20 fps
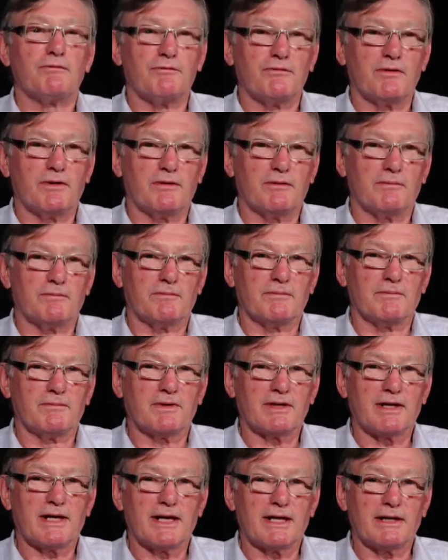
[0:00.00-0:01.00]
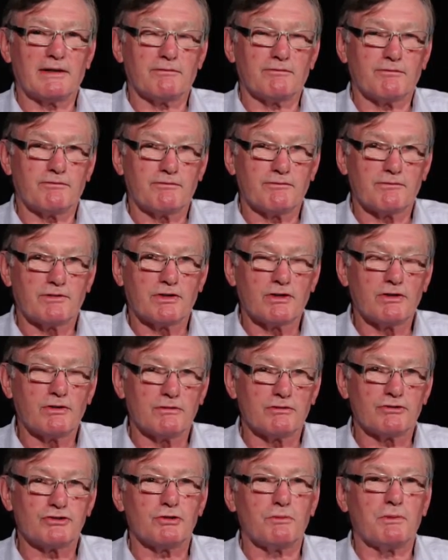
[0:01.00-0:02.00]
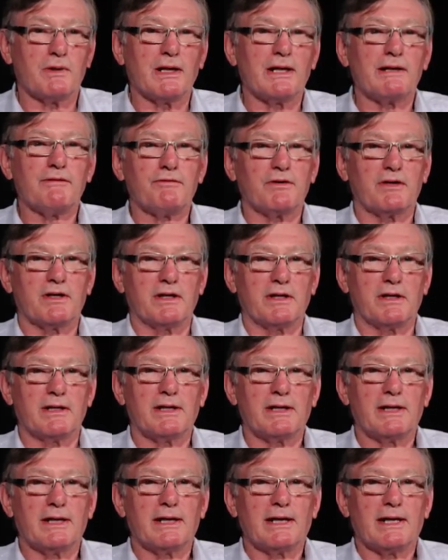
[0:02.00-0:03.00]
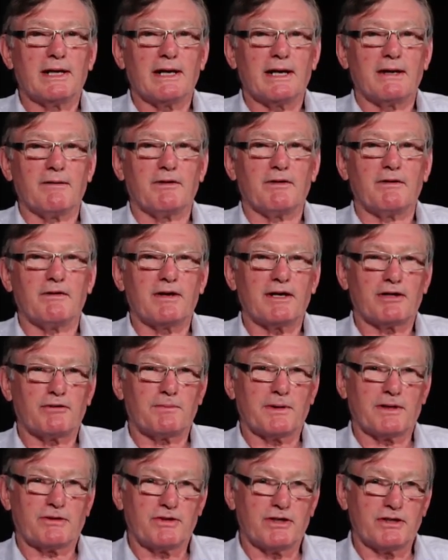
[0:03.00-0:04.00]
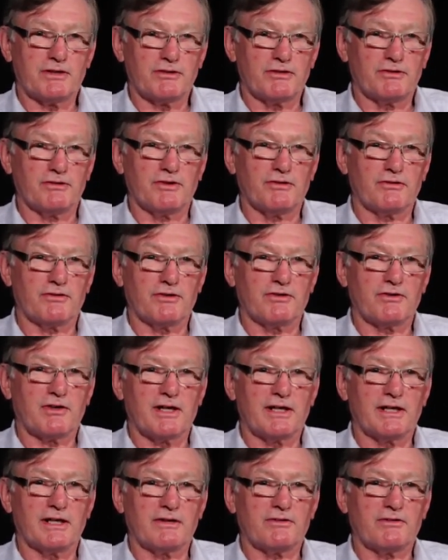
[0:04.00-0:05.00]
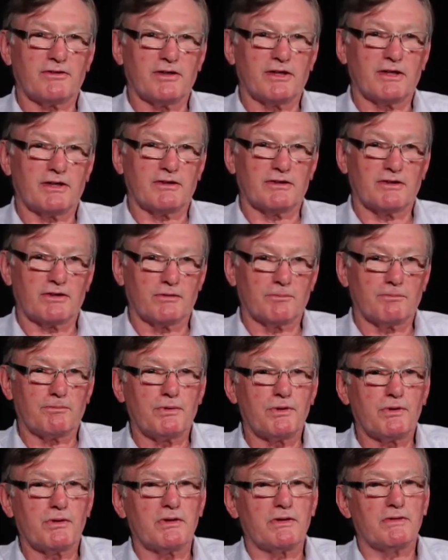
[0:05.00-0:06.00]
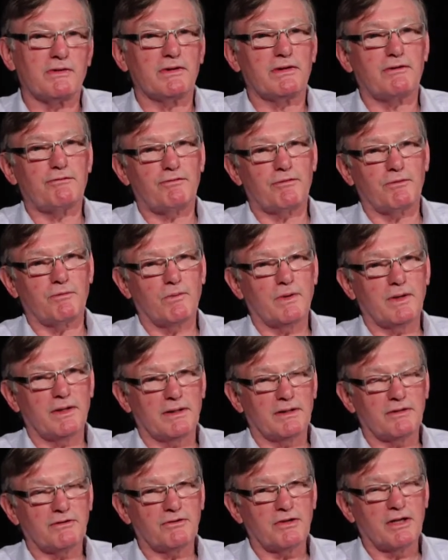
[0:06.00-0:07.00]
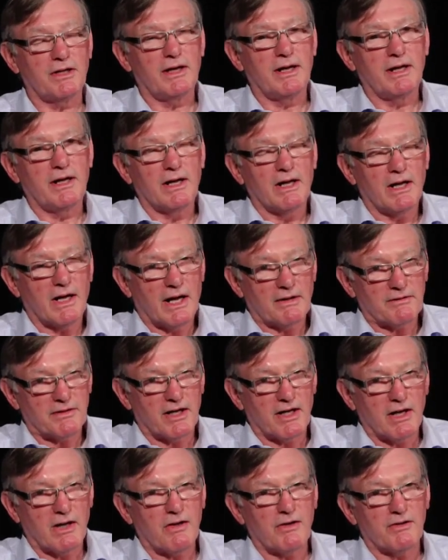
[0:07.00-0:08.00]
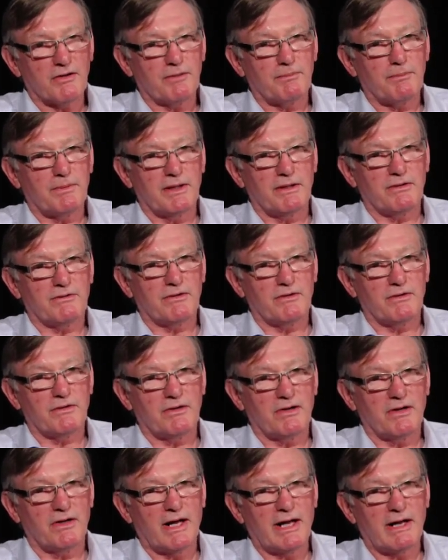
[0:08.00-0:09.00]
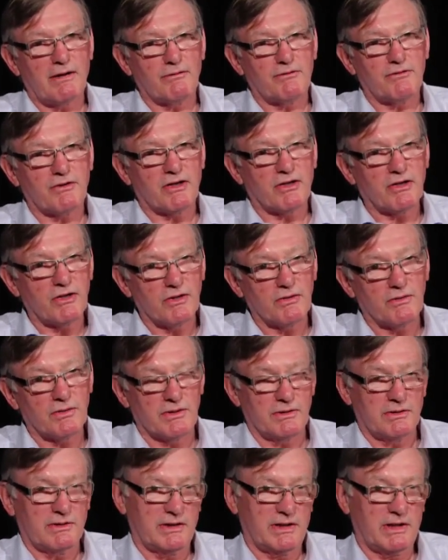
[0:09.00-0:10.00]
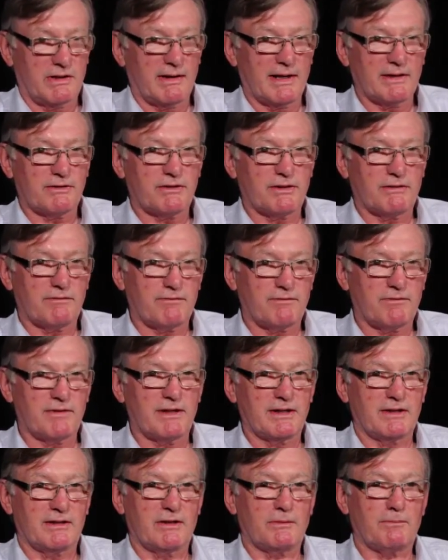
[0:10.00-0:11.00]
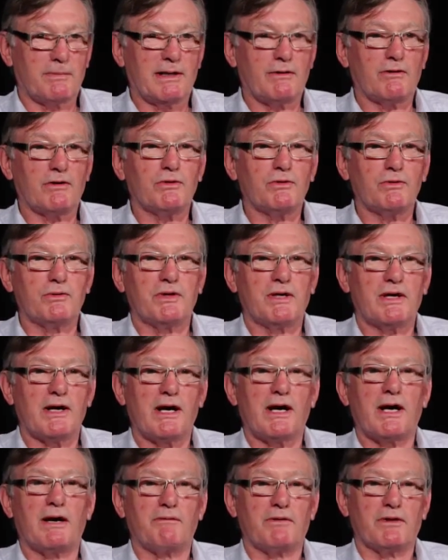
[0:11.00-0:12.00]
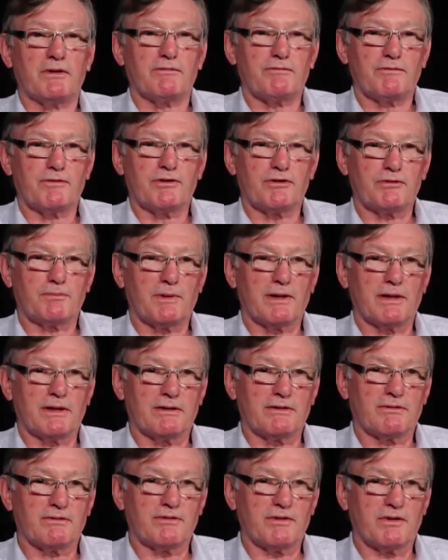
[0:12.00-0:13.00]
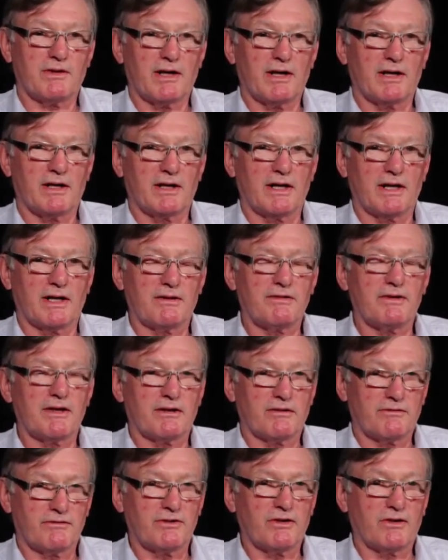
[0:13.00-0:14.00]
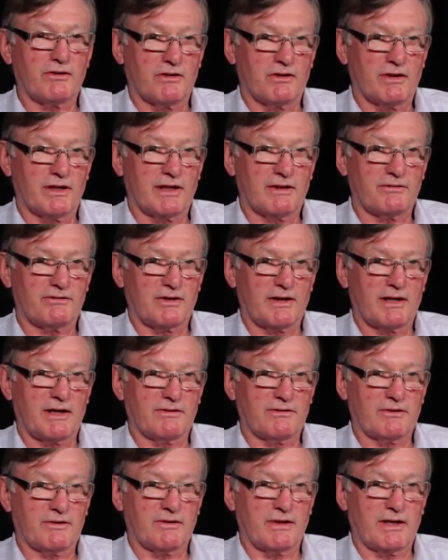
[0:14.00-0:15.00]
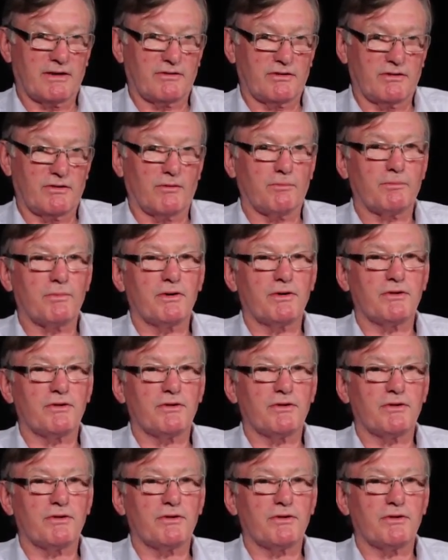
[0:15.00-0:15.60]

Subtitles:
from the kind of culture we live in, and there are expectations in society that can pull you in different ways. I think a lot depends on how secure you actually feel about who you are in the first place. And I think certainly as a young